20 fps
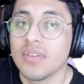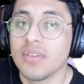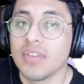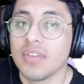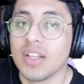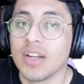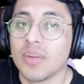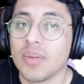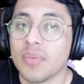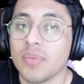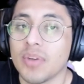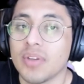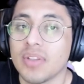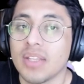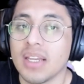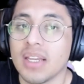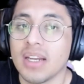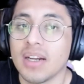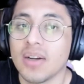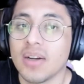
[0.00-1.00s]
Vladimir
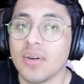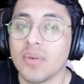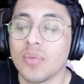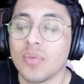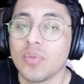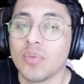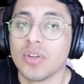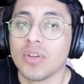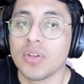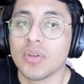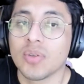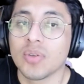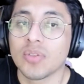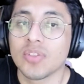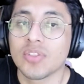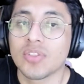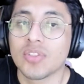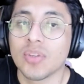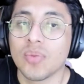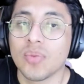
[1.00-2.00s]
down would go
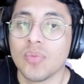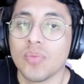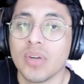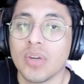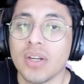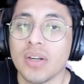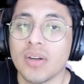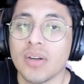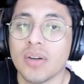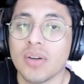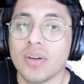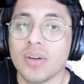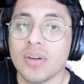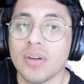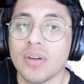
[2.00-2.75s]
somewhere